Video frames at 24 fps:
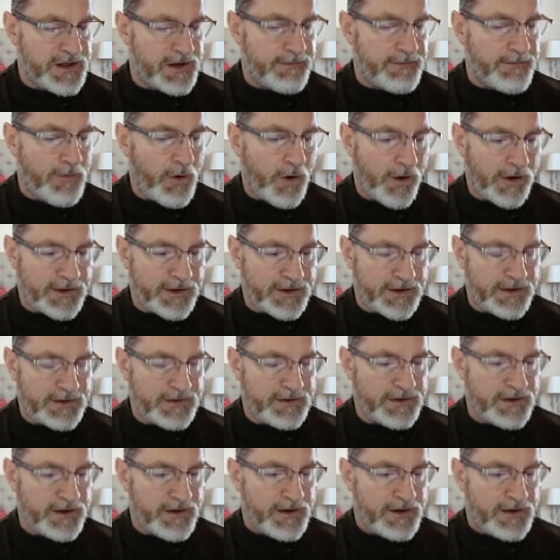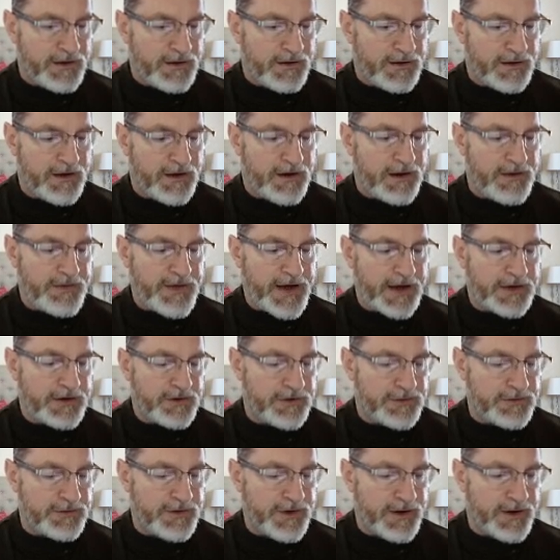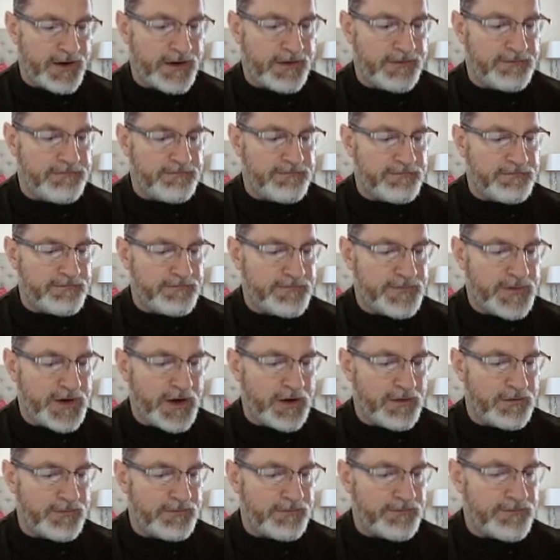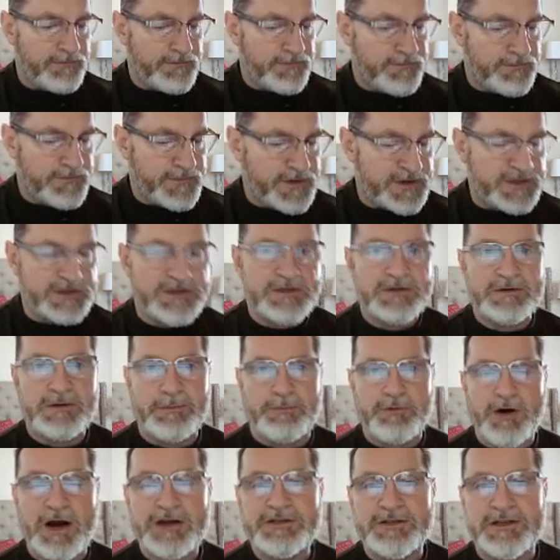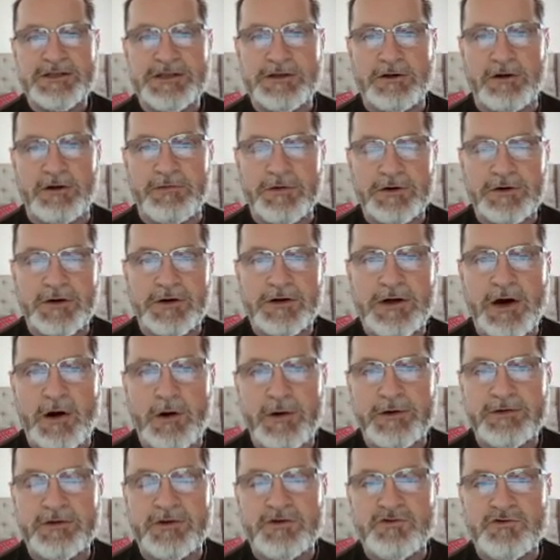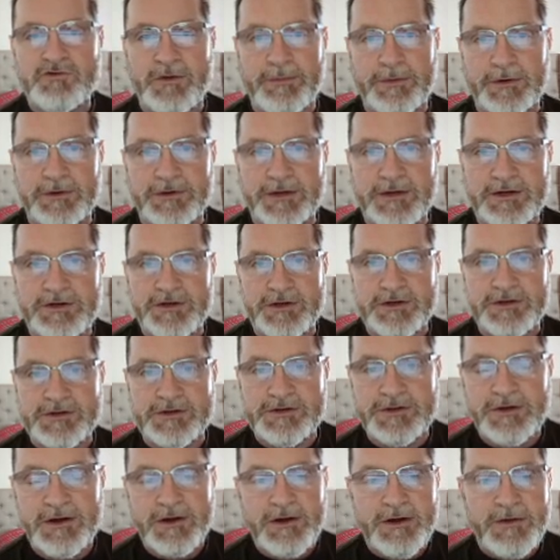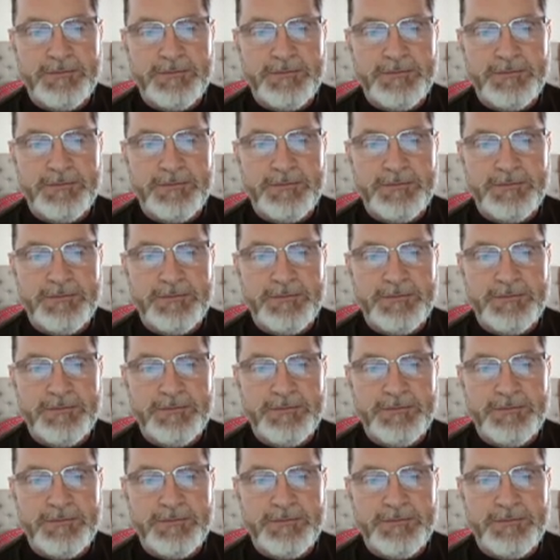uh, market uh, that could, uh, you know, this, the price of silver could go into triple digits.